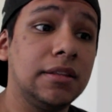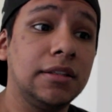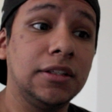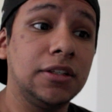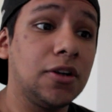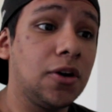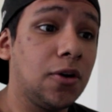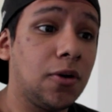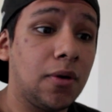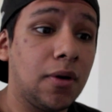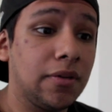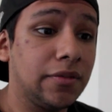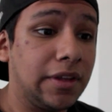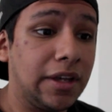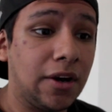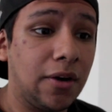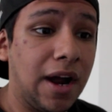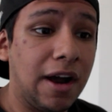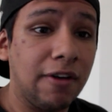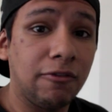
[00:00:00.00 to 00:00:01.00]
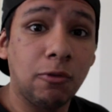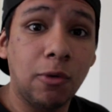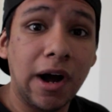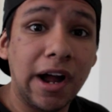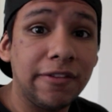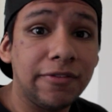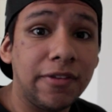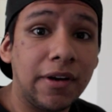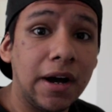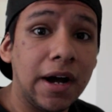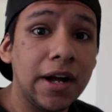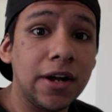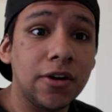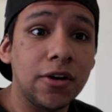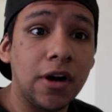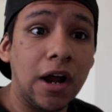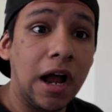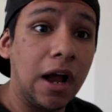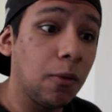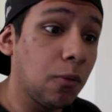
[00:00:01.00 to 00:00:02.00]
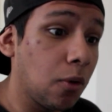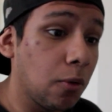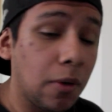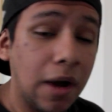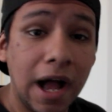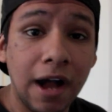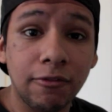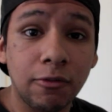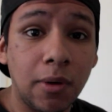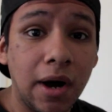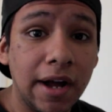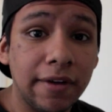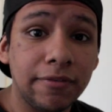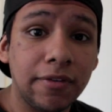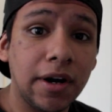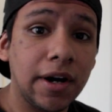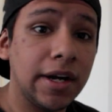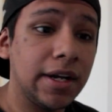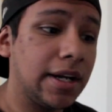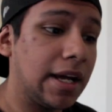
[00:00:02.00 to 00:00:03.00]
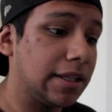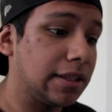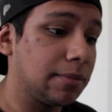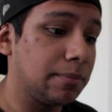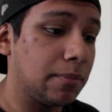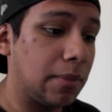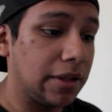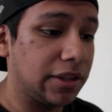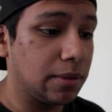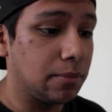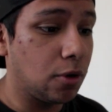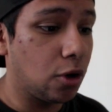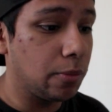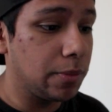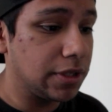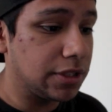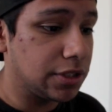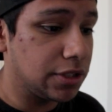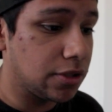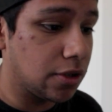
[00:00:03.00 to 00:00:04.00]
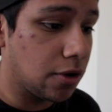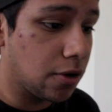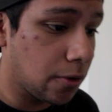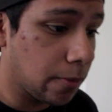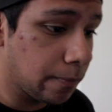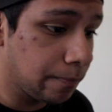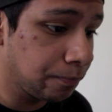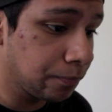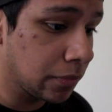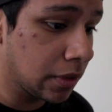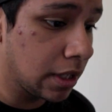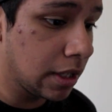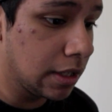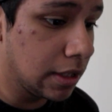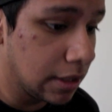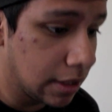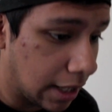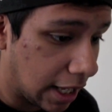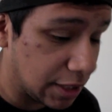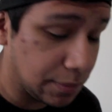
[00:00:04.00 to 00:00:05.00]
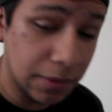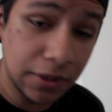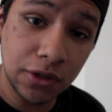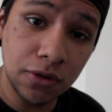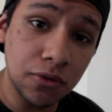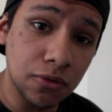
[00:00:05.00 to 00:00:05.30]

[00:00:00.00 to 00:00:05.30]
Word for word: you know, they don't have Wi-Fi, or I won't have Wi-Fi at the moment, so that's pretty